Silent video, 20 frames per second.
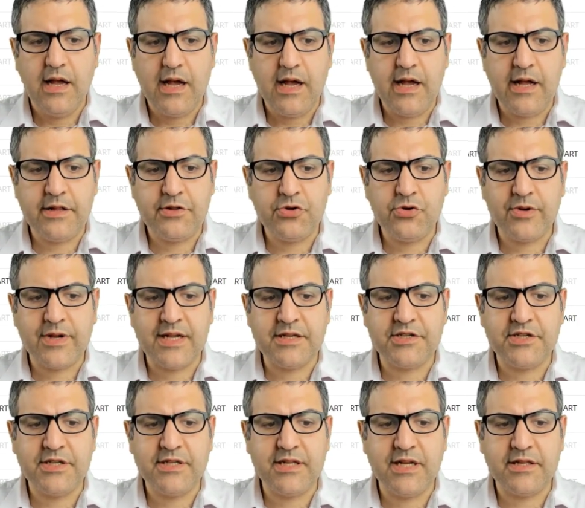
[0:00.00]
And you can
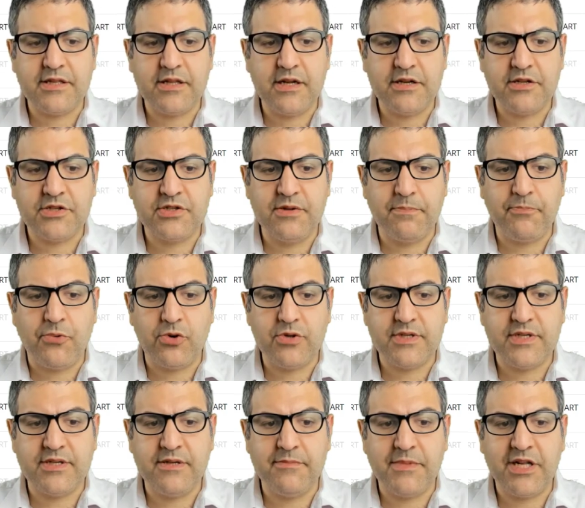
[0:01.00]
see that there is the
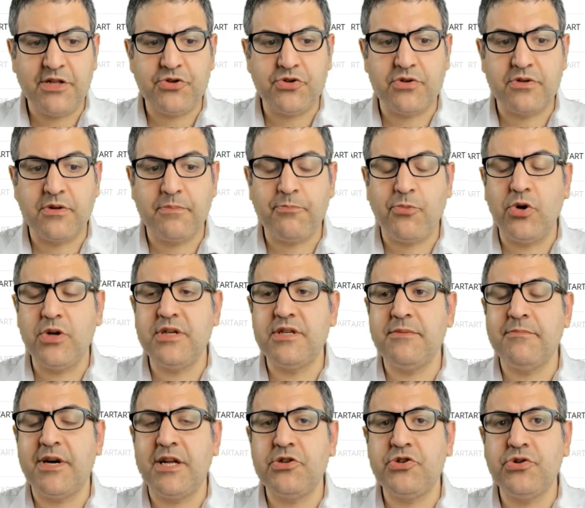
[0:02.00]
policy manager. The
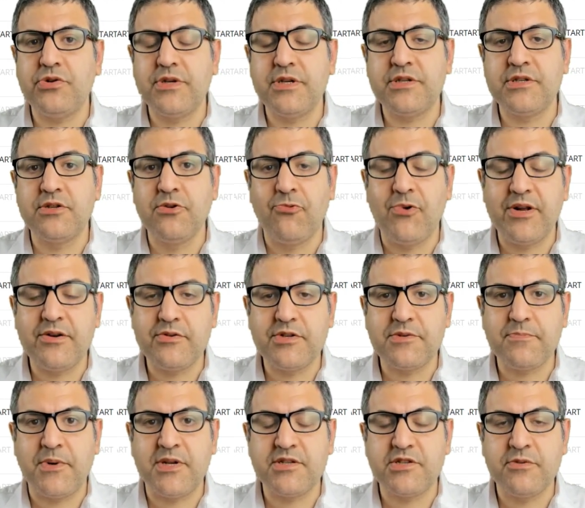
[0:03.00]
policy manager is the one
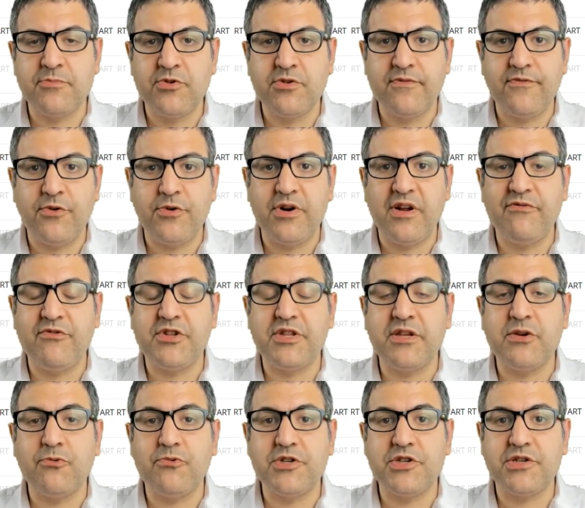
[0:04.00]
responsible for
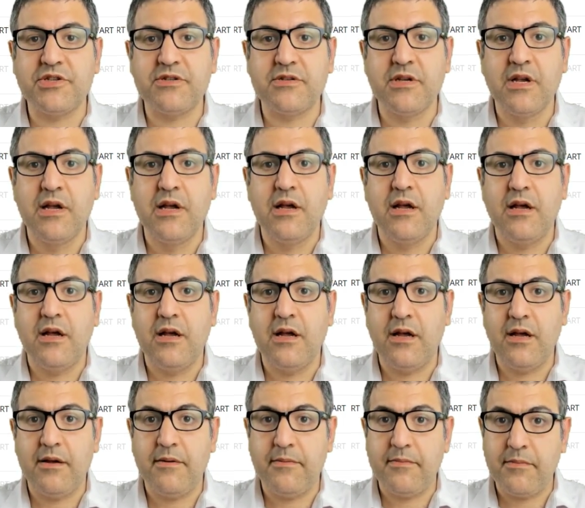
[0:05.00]
everything which is
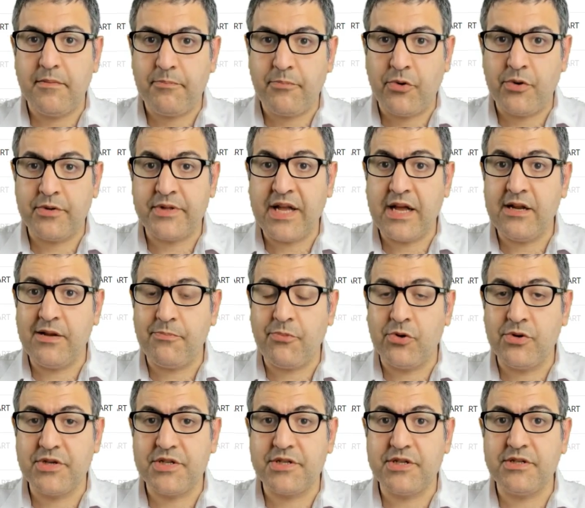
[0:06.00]
for daily
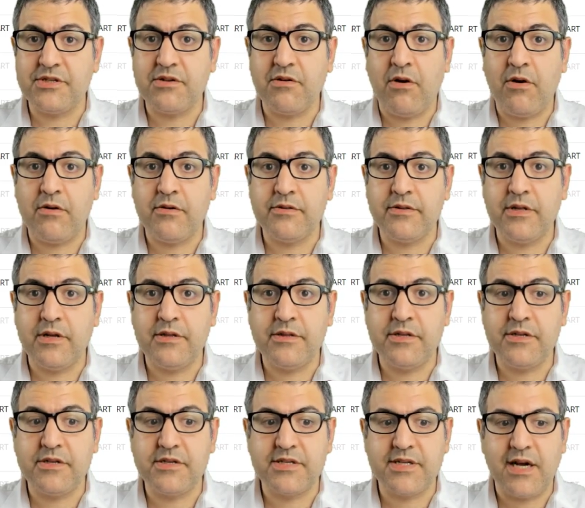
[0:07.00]
policies on
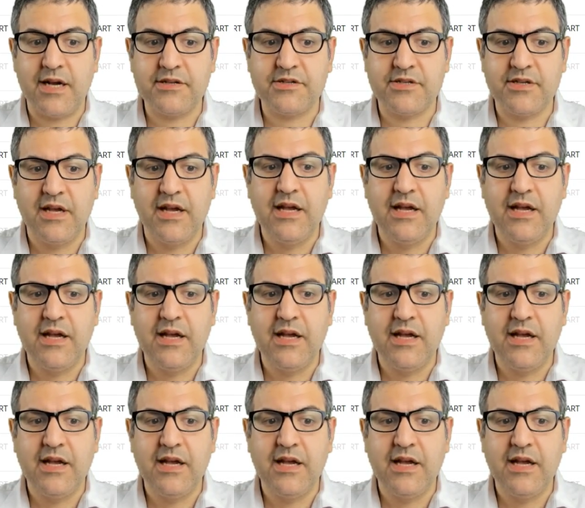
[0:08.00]
the SAS.